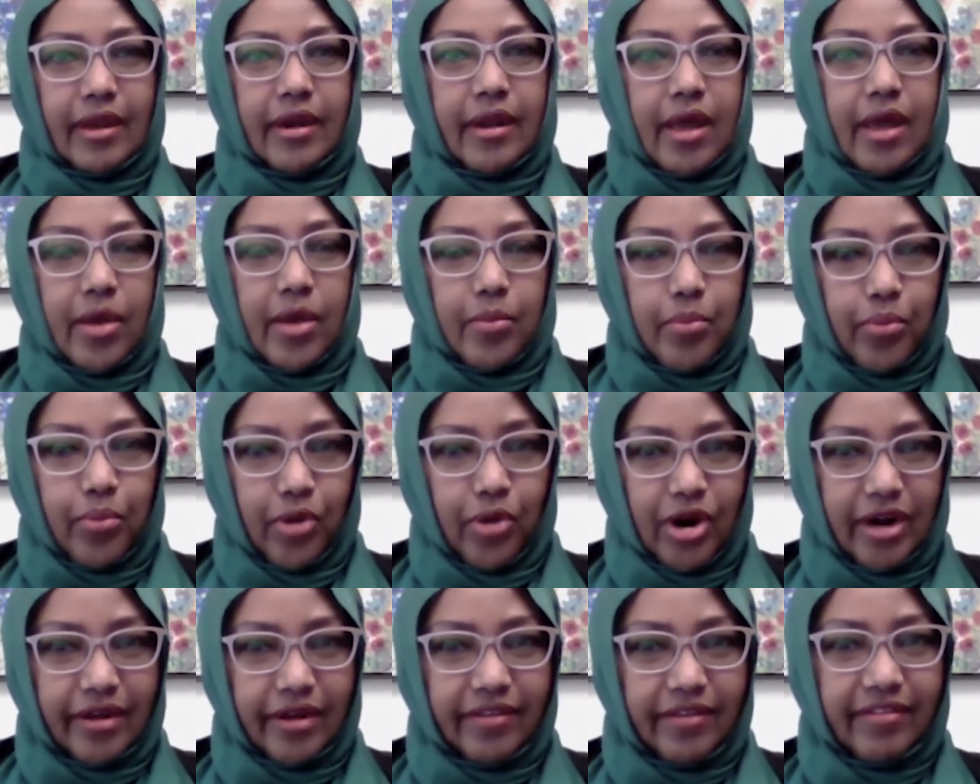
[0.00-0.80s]

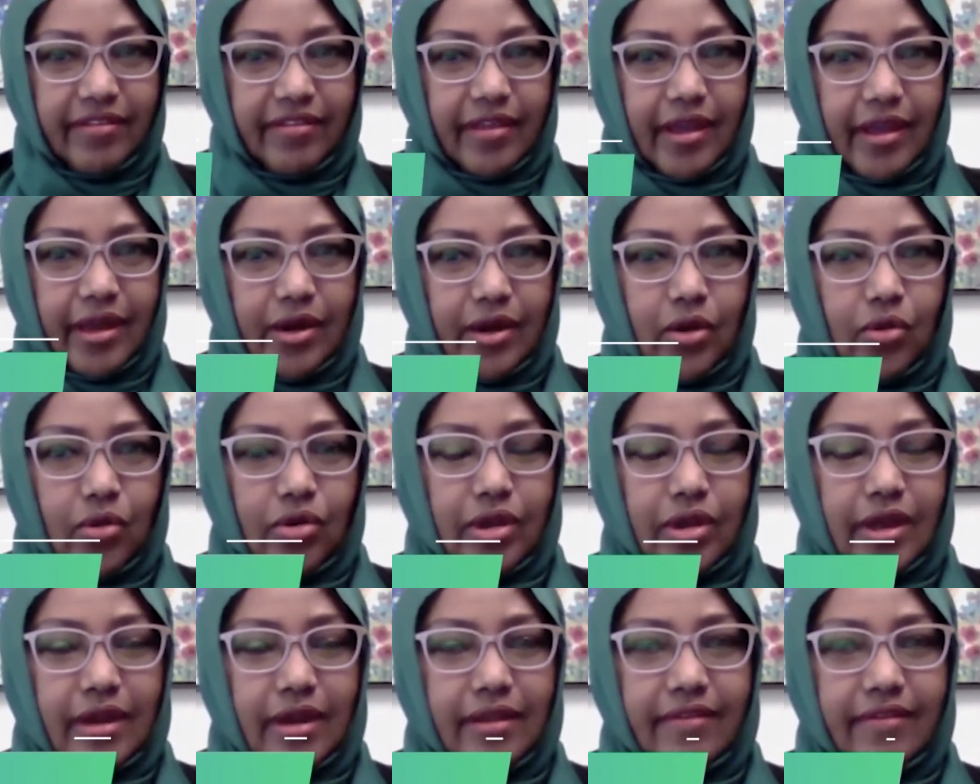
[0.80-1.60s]
nonpartisan
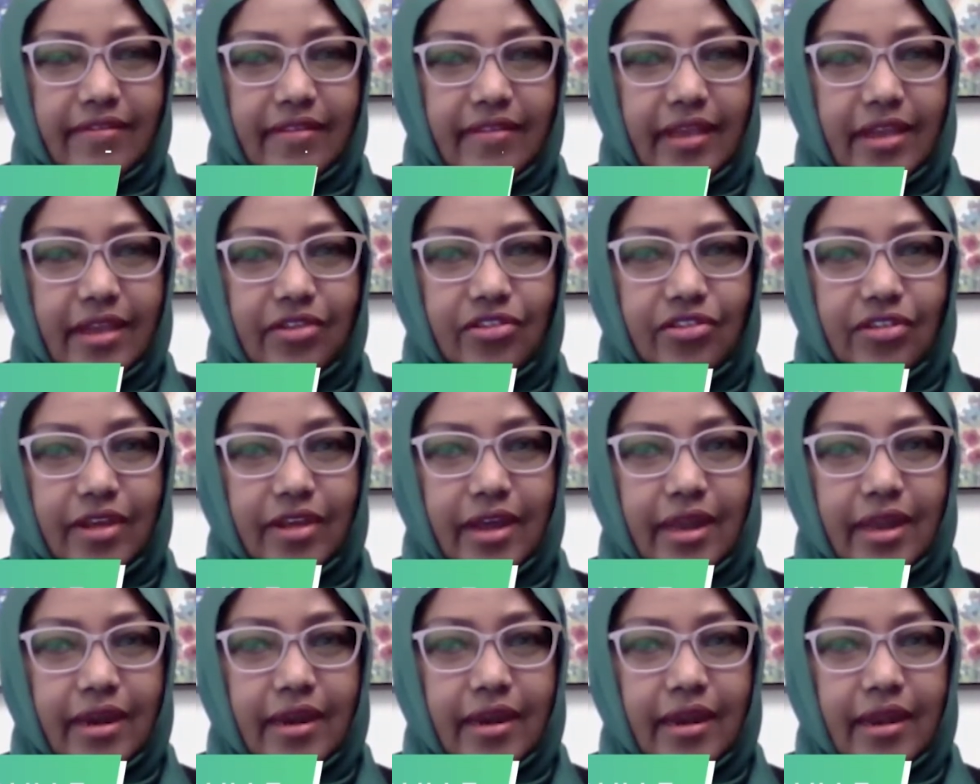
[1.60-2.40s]

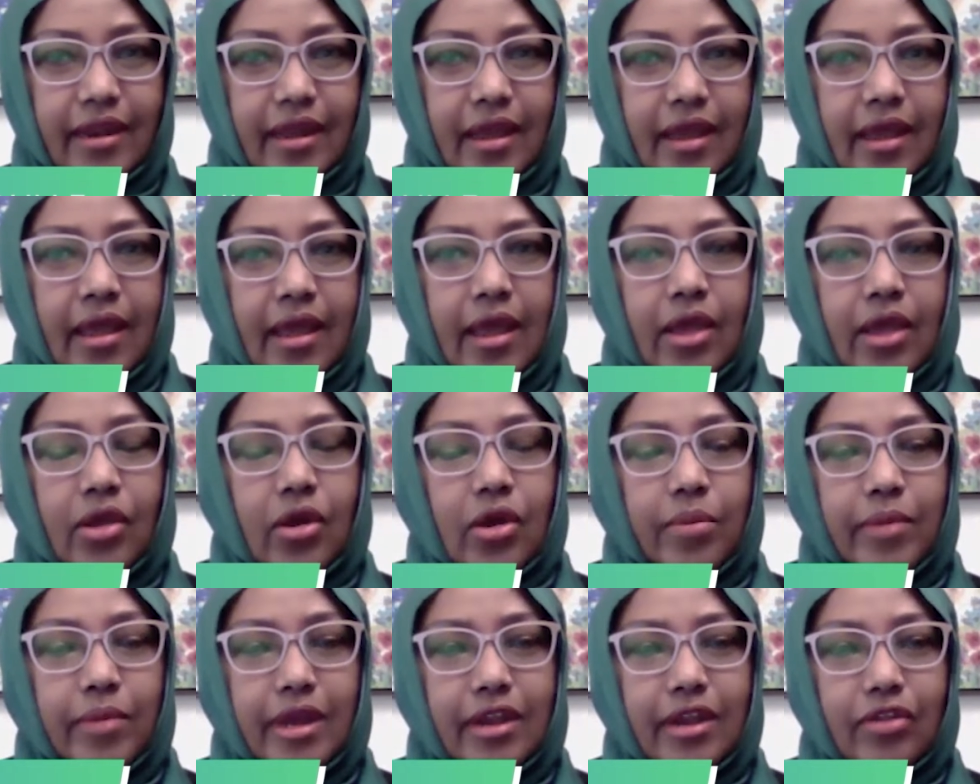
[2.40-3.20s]
organization
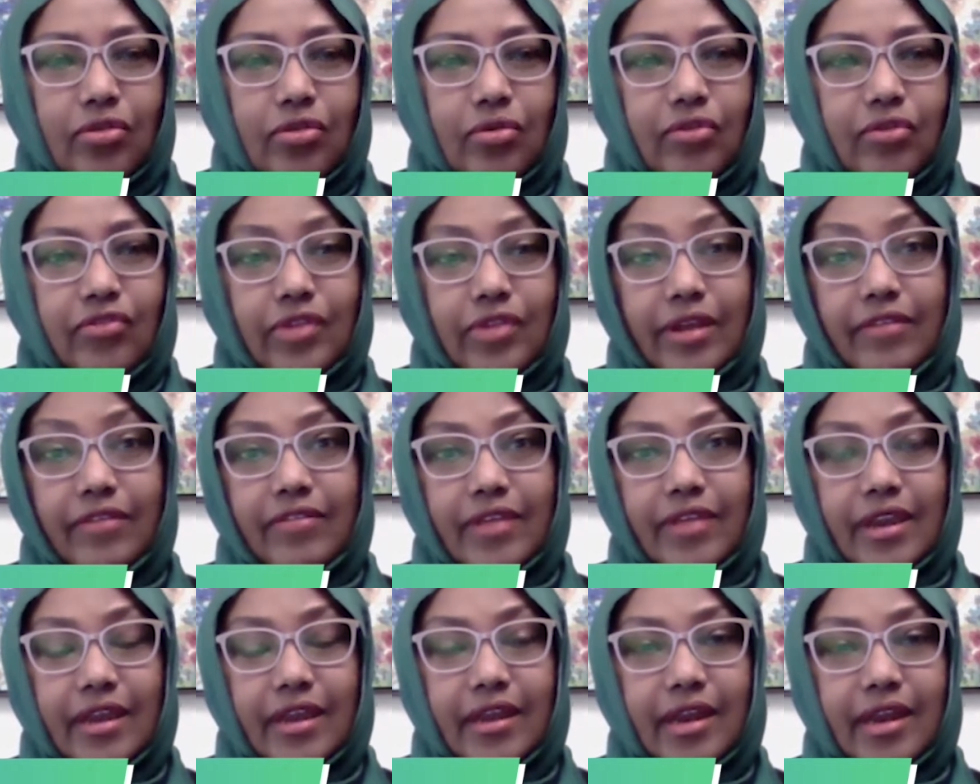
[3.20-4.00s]
committed to
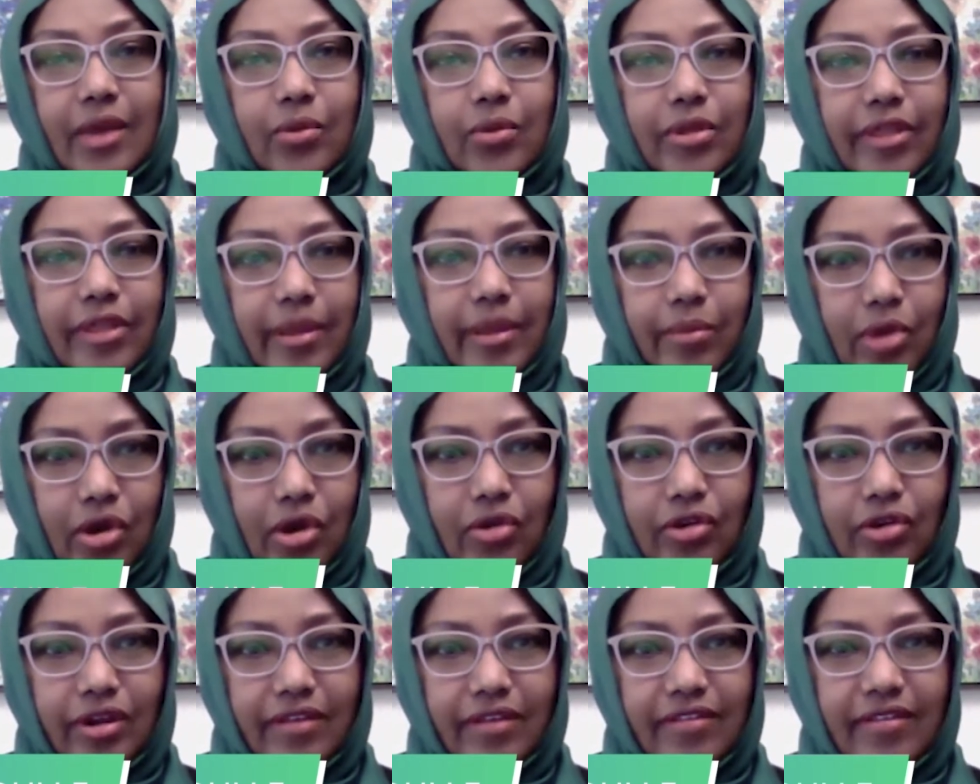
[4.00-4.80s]
strengthening our
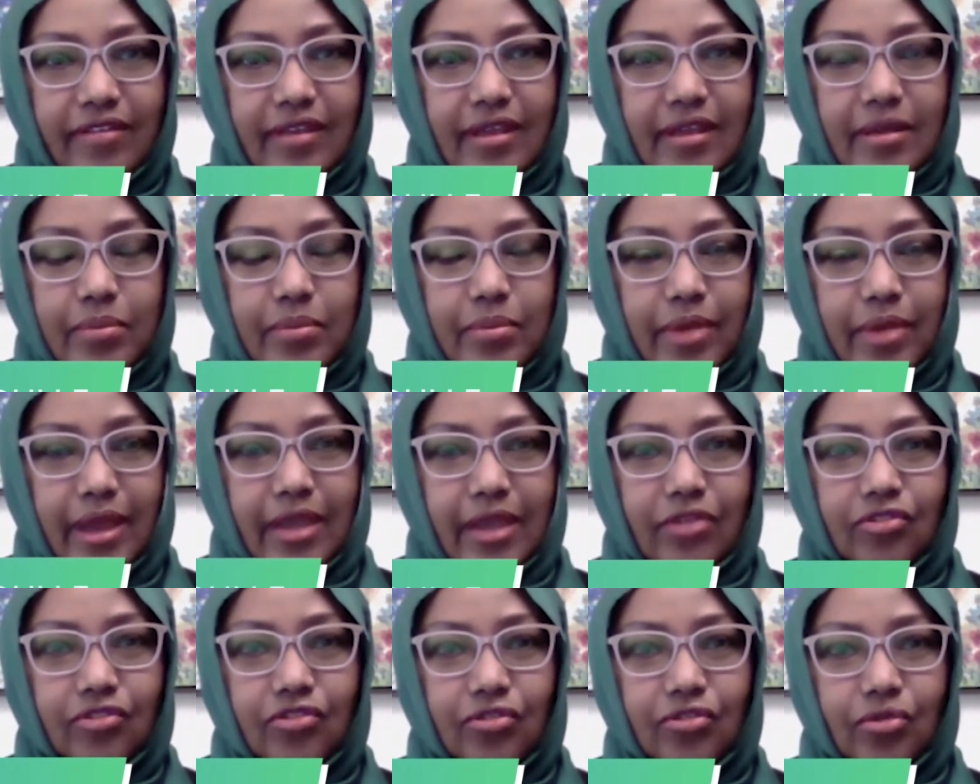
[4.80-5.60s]
democracy by
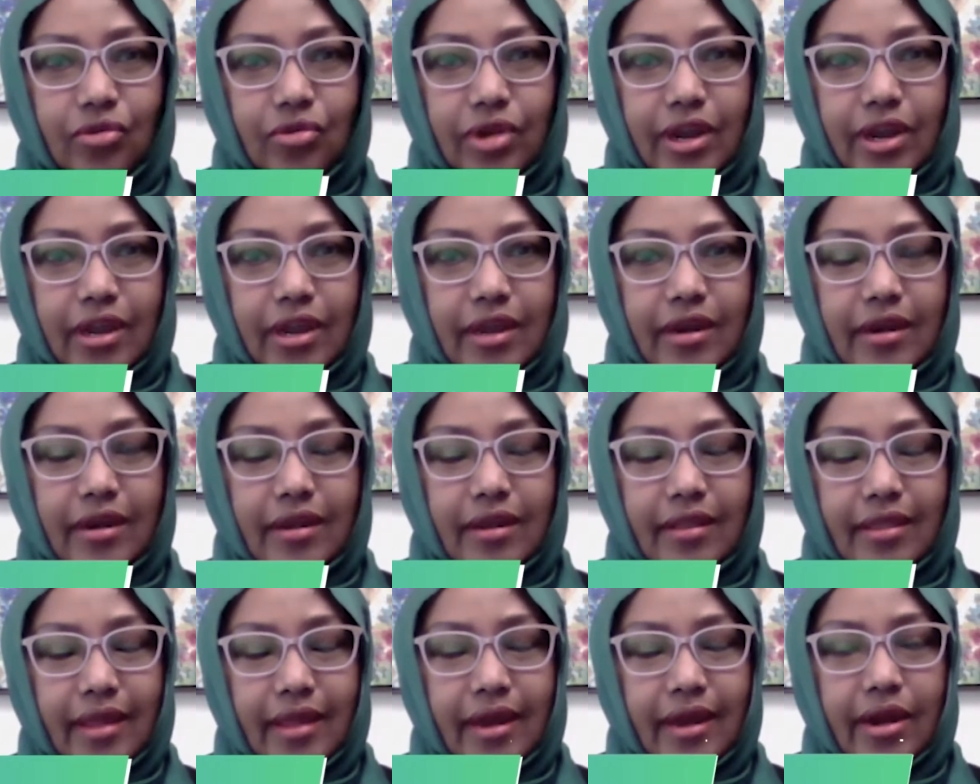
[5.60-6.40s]

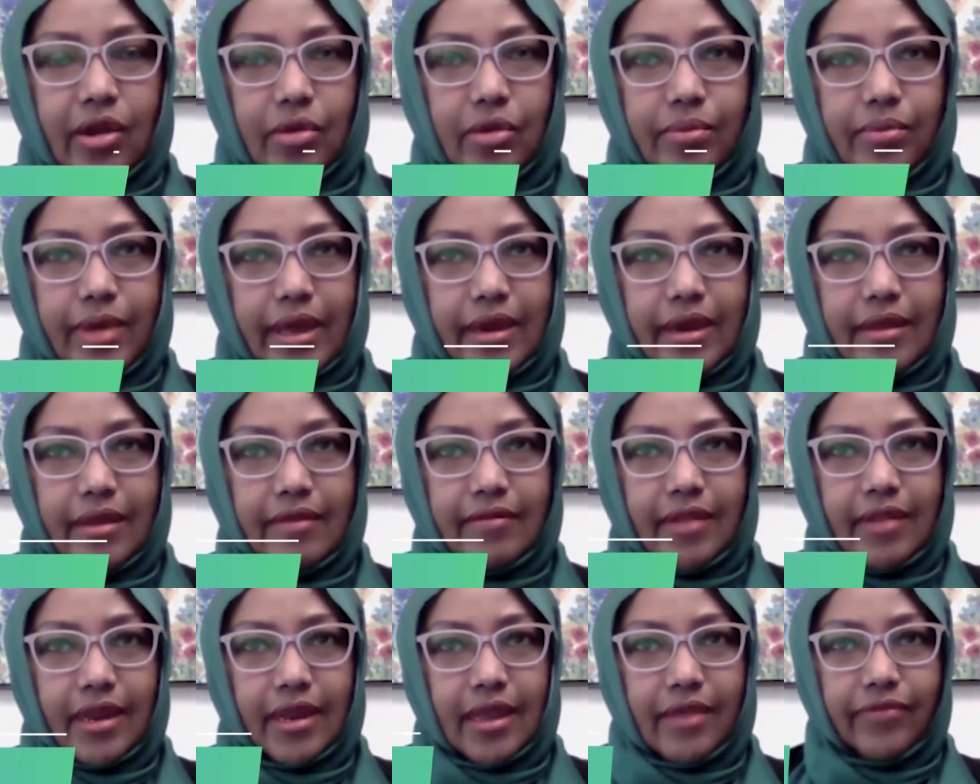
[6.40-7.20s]
ensuring that nobody
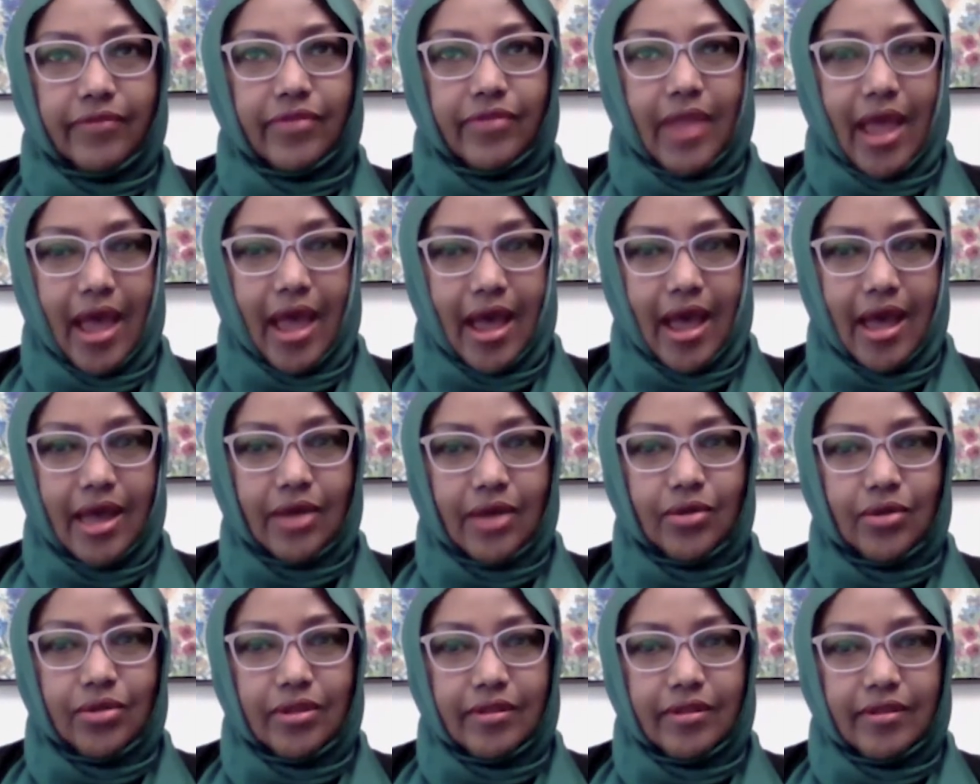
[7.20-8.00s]
is left
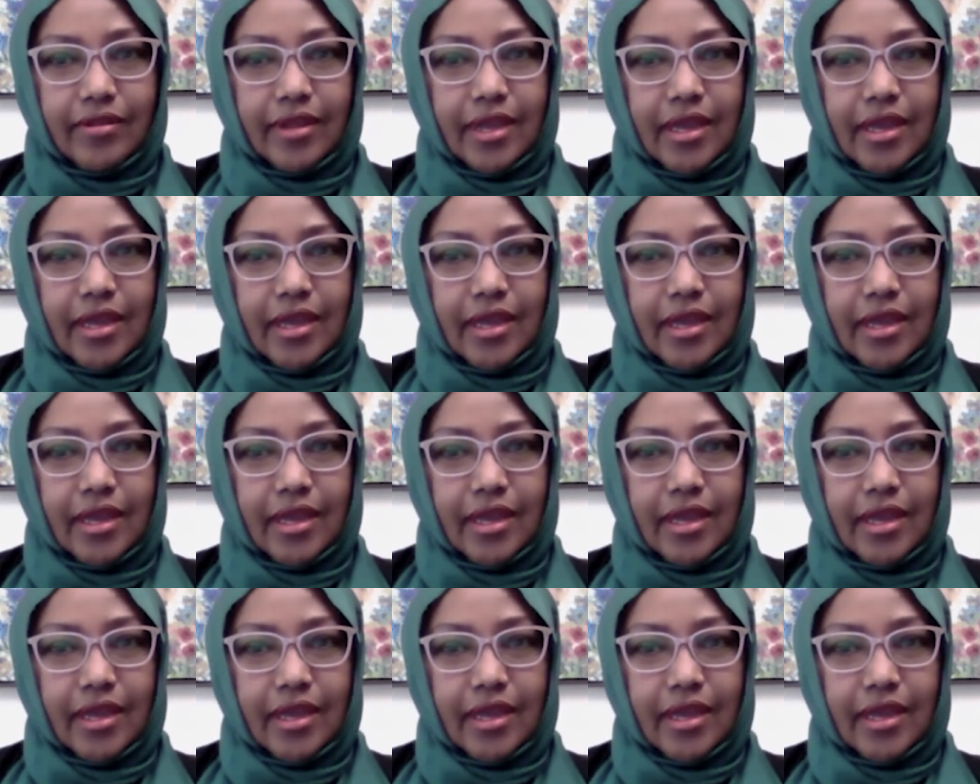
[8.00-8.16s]
out